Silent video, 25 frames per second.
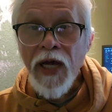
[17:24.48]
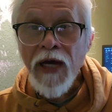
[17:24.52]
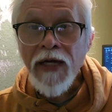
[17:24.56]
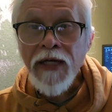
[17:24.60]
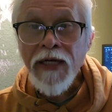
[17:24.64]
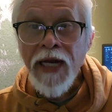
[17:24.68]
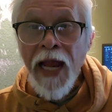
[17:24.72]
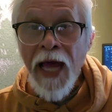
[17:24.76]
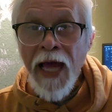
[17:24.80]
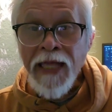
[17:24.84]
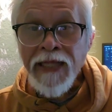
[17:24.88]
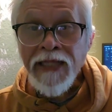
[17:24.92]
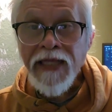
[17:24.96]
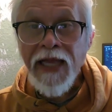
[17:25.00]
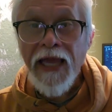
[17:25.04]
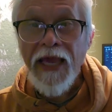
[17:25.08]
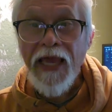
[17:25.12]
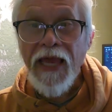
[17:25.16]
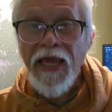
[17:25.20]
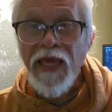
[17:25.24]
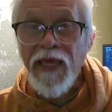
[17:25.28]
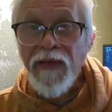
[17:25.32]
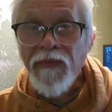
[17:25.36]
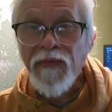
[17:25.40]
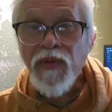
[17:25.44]
are not
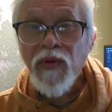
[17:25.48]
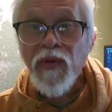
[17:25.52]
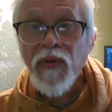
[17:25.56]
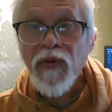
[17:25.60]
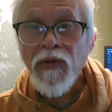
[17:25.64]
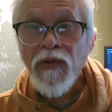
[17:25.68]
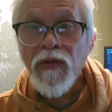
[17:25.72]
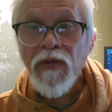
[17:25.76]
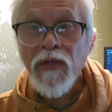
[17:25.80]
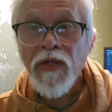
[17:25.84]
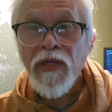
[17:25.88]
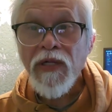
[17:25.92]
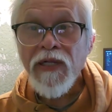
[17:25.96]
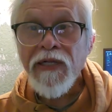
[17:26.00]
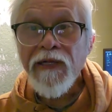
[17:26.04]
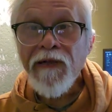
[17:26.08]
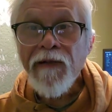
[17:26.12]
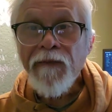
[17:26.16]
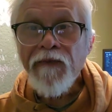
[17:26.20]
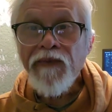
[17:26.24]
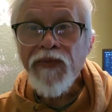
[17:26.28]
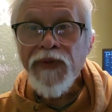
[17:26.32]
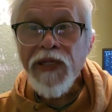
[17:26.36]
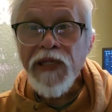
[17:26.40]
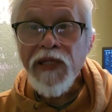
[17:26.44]
able
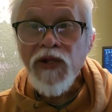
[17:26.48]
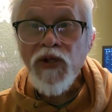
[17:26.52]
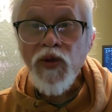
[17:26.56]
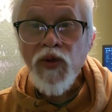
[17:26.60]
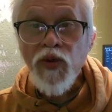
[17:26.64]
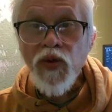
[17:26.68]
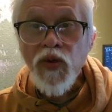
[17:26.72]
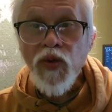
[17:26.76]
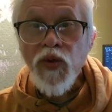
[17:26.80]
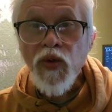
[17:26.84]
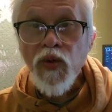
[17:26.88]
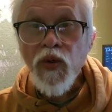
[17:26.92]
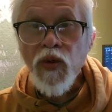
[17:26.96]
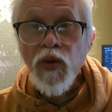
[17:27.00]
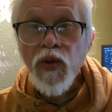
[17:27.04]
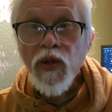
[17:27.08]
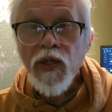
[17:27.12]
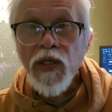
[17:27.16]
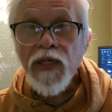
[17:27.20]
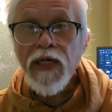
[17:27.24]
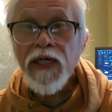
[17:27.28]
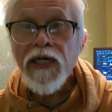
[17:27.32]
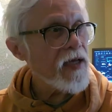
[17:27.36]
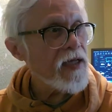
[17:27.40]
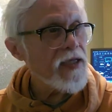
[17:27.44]
to
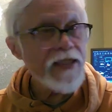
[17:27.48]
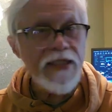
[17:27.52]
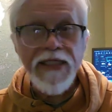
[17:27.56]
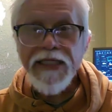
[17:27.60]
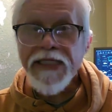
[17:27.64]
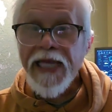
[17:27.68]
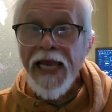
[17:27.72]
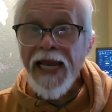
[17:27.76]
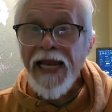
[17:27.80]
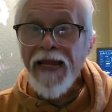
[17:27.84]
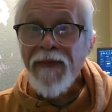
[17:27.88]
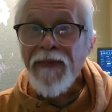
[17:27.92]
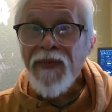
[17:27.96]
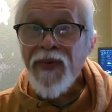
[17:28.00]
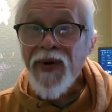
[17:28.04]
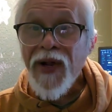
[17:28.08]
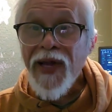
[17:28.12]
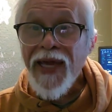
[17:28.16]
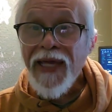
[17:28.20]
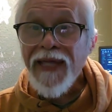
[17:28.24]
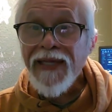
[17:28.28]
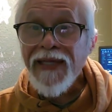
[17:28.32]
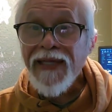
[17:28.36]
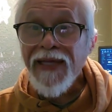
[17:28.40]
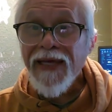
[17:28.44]

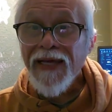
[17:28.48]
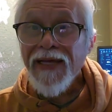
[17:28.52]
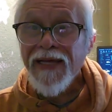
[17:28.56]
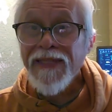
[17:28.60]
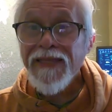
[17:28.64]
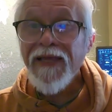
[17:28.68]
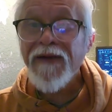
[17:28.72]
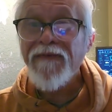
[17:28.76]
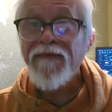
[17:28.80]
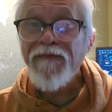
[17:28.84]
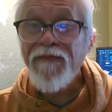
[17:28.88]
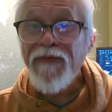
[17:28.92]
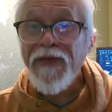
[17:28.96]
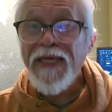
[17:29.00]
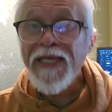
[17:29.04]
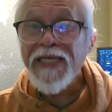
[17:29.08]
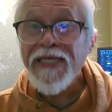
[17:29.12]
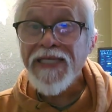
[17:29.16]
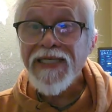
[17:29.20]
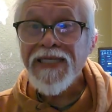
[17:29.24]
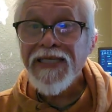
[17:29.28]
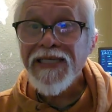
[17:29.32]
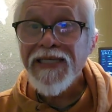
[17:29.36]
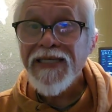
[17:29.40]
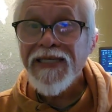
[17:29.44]
celebrate the
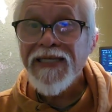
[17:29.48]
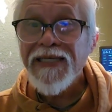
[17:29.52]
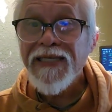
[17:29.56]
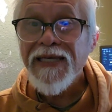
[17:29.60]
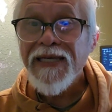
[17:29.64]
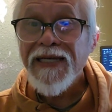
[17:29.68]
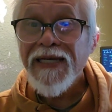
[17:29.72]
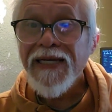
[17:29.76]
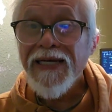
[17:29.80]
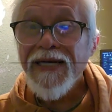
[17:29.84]
feasts,